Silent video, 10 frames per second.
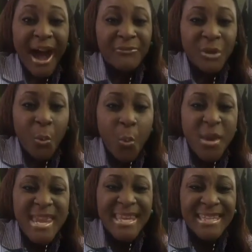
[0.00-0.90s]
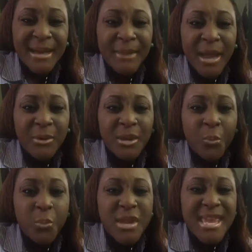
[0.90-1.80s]
After weaning them, like when you
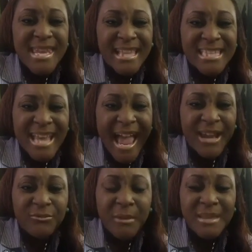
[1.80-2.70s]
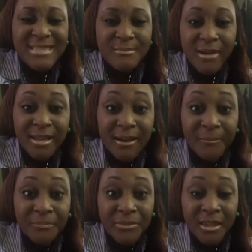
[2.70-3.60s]
wean a child from its mother.
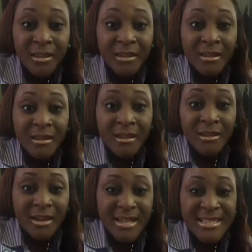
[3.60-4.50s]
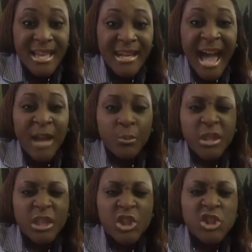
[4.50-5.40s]
You understand? And
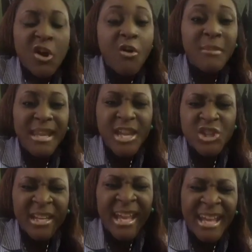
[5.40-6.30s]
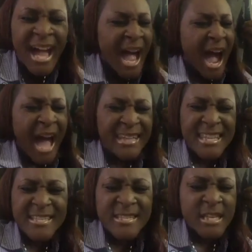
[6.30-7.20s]
with determination and
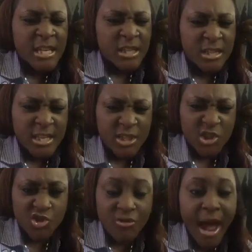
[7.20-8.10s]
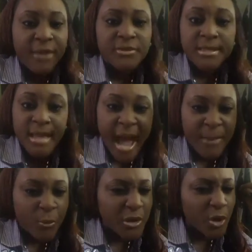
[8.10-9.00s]
this drive to say,
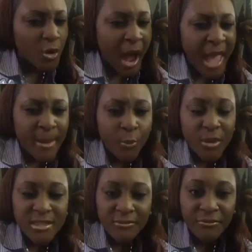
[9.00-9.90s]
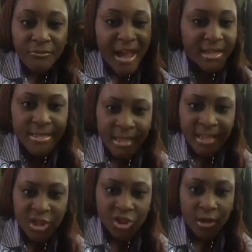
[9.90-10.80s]
I am going to fight this
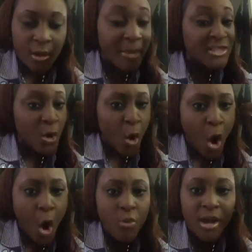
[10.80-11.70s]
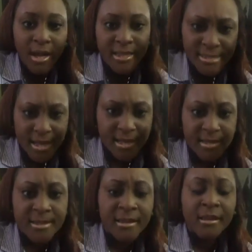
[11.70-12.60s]
addiction no matter how long it takes.